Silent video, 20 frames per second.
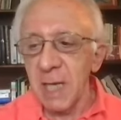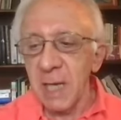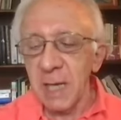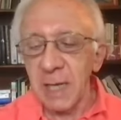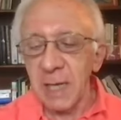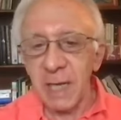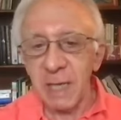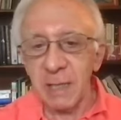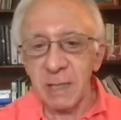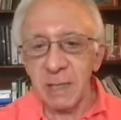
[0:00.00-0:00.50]

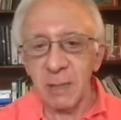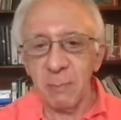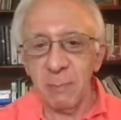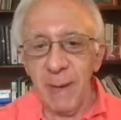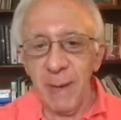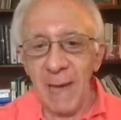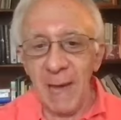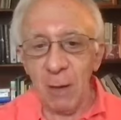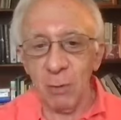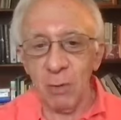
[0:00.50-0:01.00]
against the
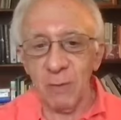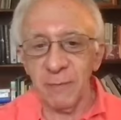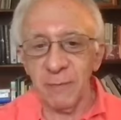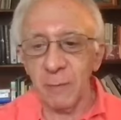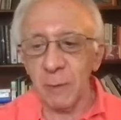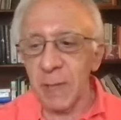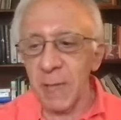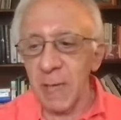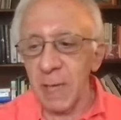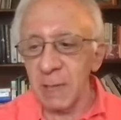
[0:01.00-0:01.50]

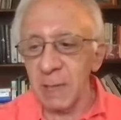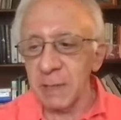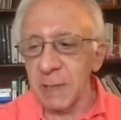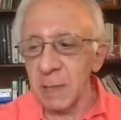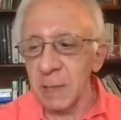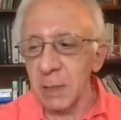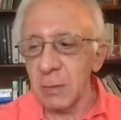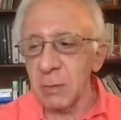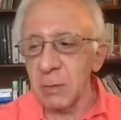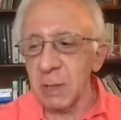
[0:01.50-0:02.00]
powerful anti
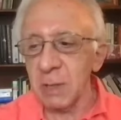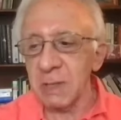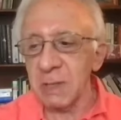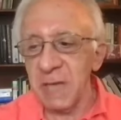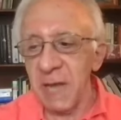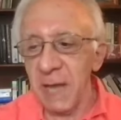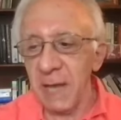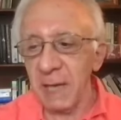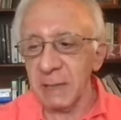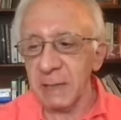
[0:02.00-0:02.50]
union
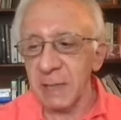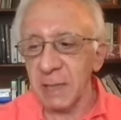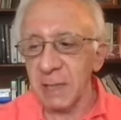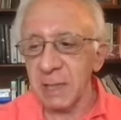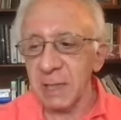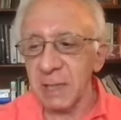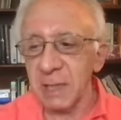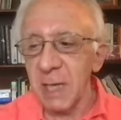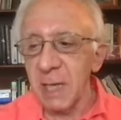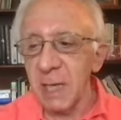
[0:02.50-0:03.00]

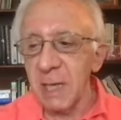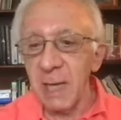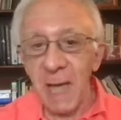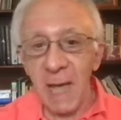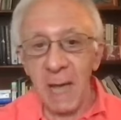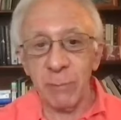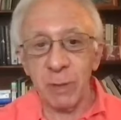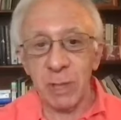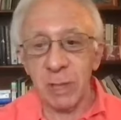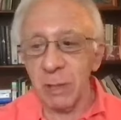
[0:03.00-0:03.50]
tactics
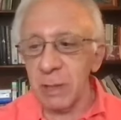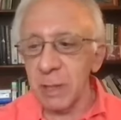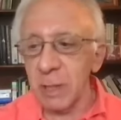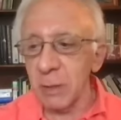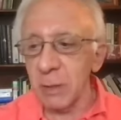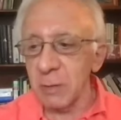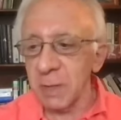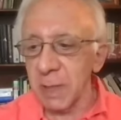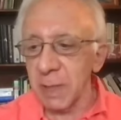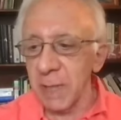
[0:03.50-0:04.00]
Amazon
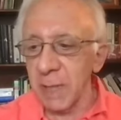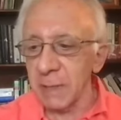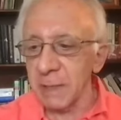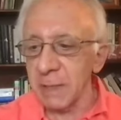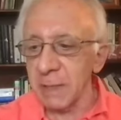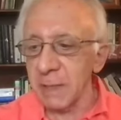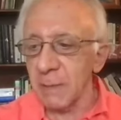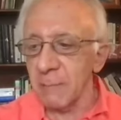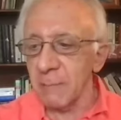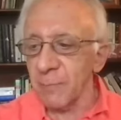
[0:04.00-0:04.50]
used
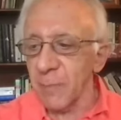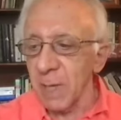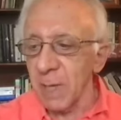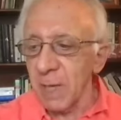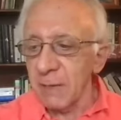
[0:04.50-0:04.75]
against them.